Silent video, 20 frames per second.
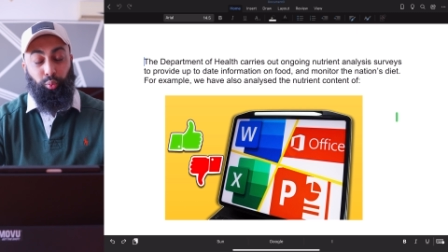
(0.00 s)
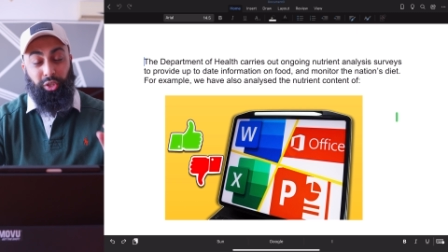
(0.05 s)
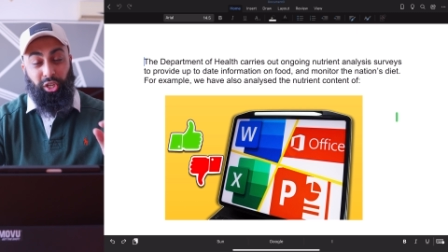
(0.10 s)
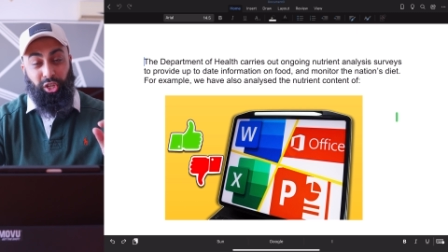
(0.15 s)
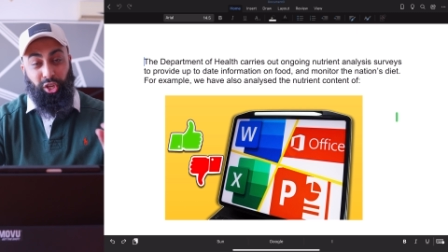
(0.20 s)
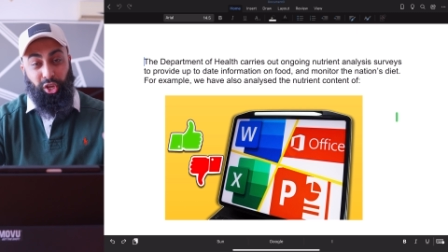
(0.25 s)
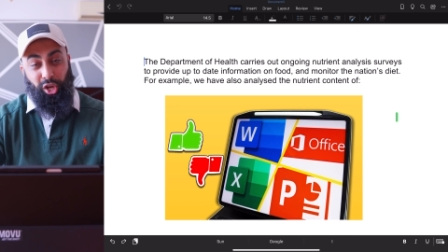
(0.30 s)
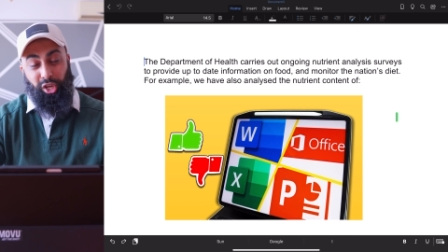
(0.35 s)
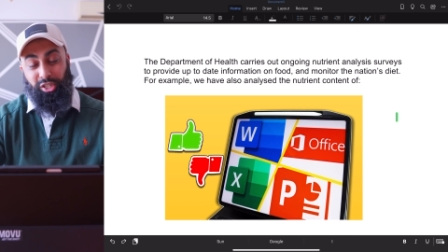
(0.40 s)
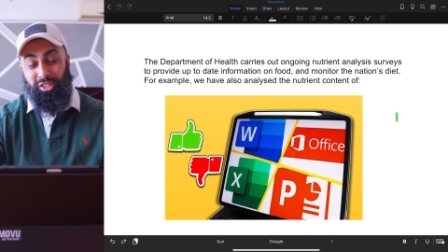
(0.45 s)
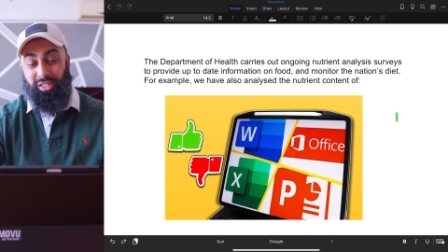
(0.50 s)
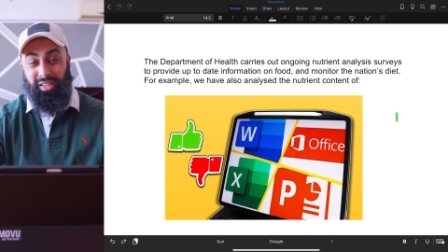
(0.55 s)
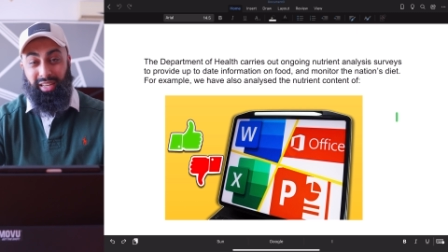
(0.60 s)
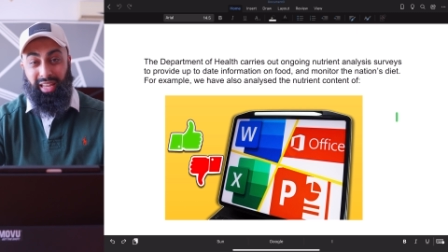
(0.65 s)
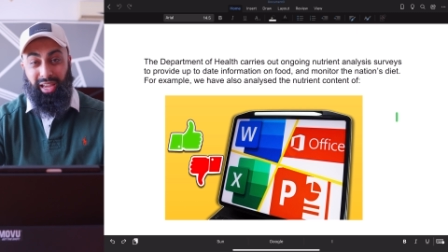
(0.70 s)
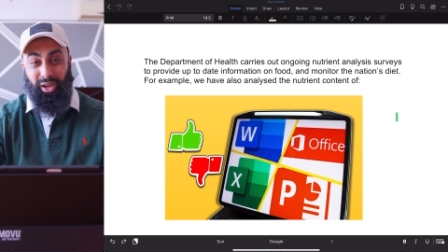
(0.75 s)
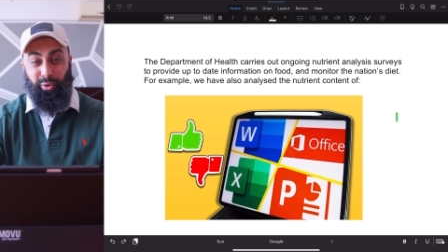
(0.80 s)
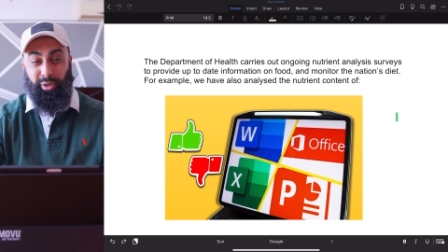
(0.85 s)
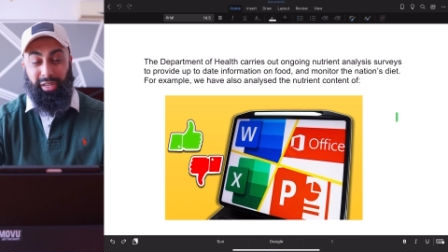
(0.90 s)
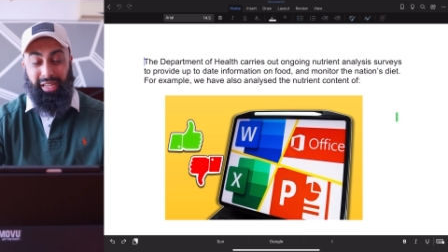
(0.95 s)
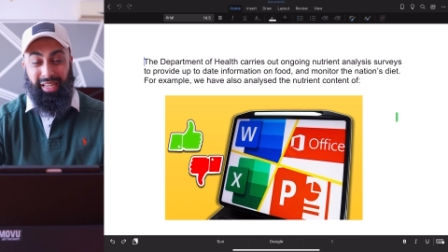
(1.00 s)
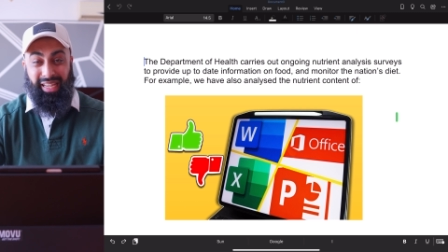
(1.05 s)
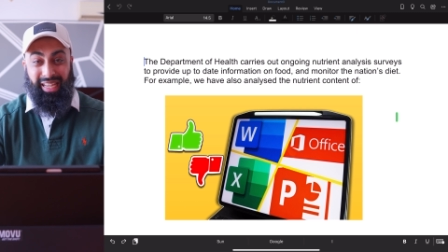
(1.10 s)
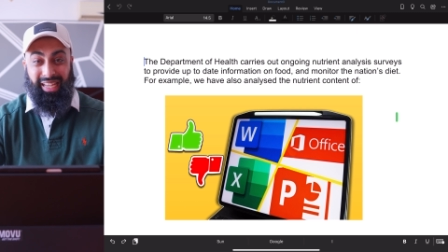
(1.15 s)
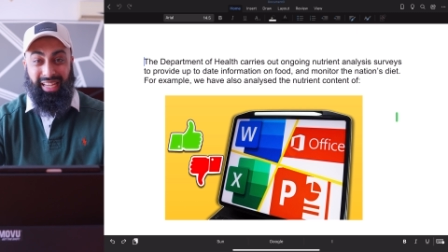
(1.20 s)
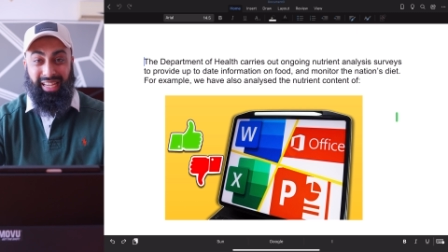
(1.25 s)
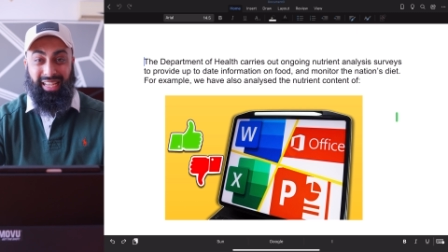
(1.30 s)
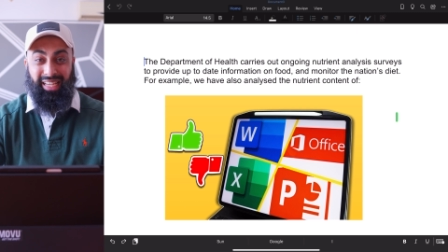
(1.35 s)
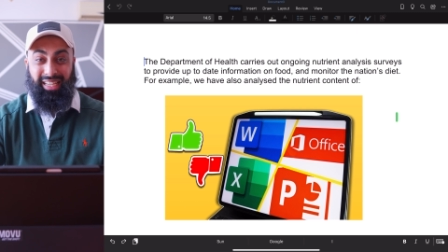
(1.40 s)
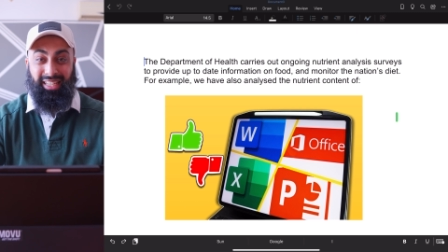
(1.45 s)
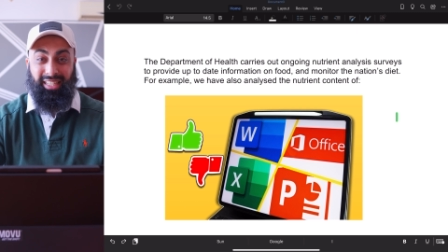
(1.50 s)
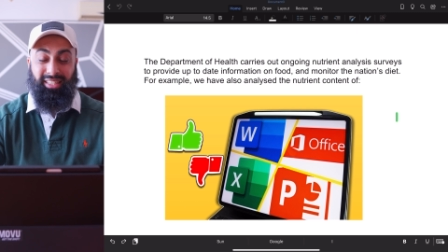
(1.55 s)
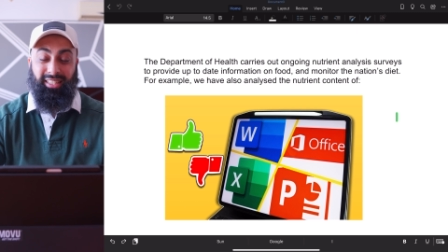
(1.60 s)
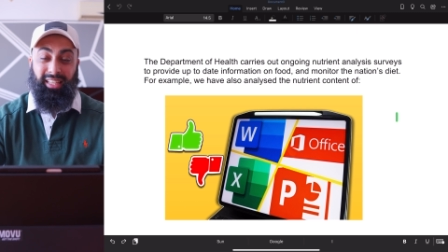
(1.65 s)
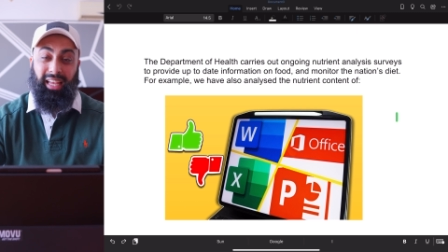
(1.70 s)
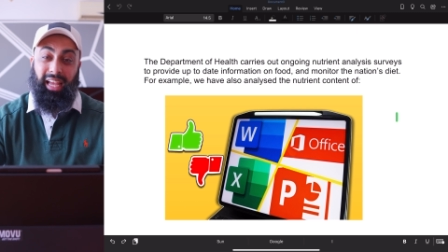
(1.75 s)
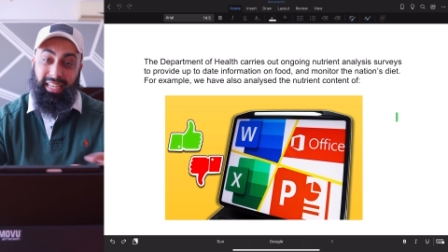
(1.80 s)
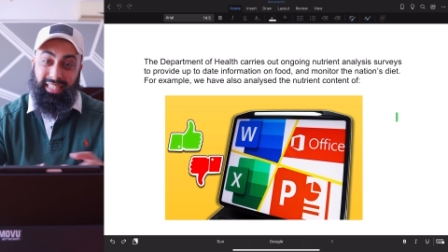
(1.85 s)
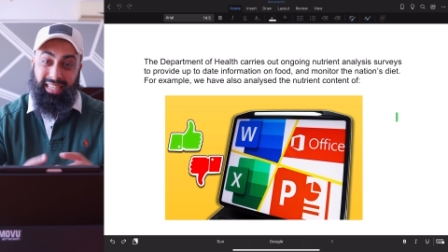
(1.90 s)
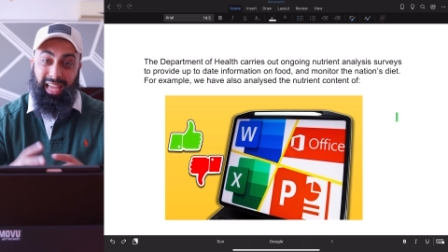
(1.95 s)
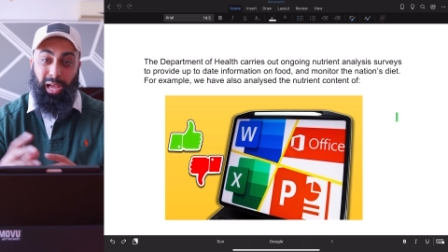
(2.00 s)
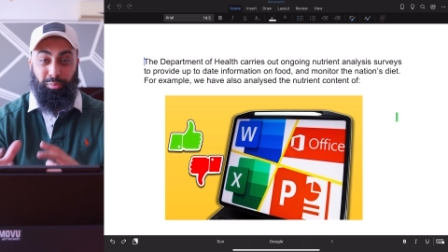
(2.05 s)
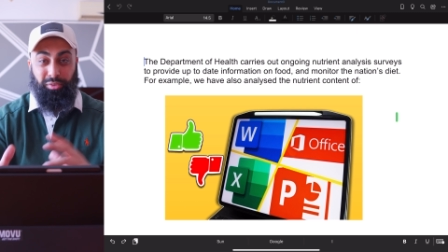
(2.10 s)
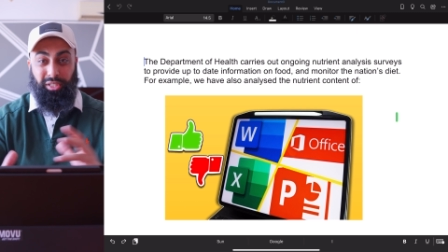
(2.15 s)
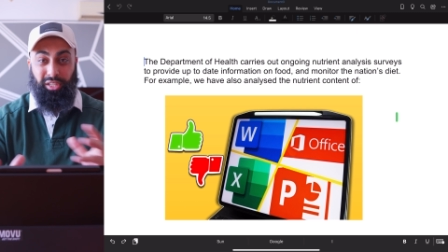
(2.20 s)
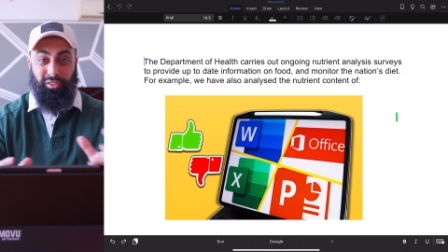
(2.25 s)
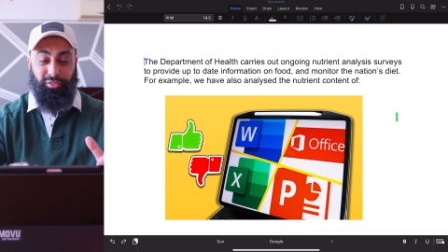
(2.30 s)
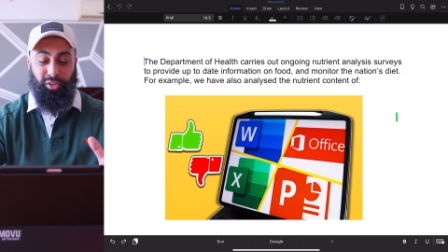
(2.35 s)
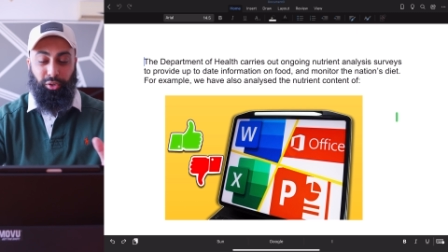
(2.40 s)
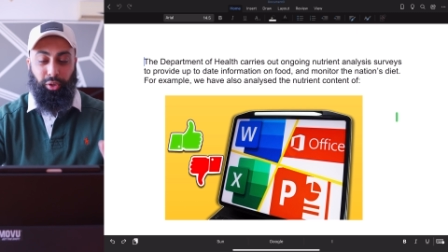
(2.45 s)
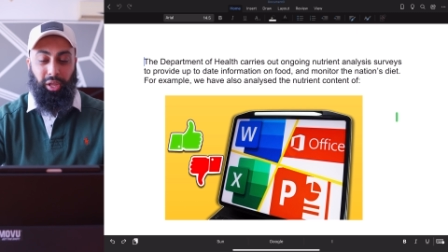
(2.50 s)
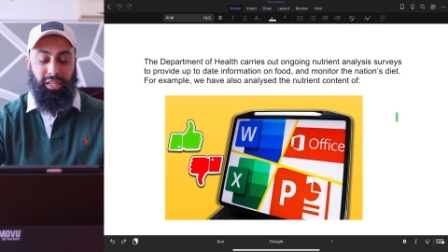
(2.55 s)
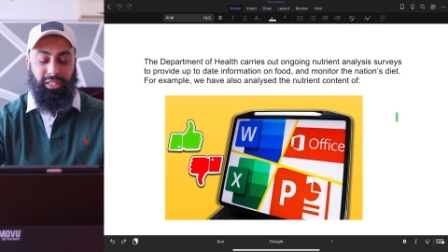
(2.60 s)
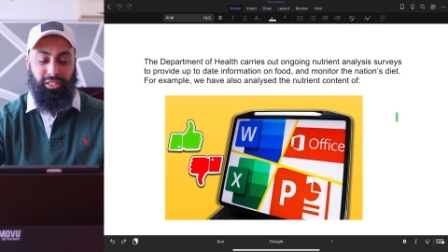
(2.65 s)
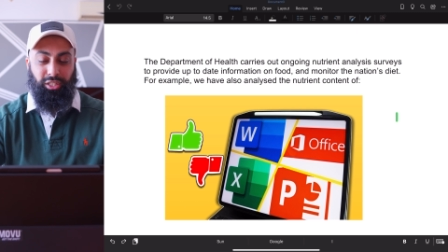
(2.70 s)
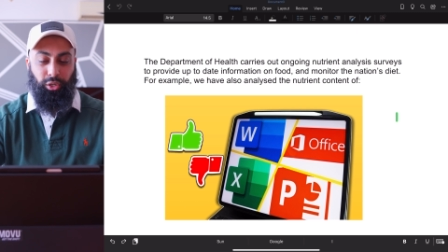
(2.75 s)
the cursor now is adaptive, okay?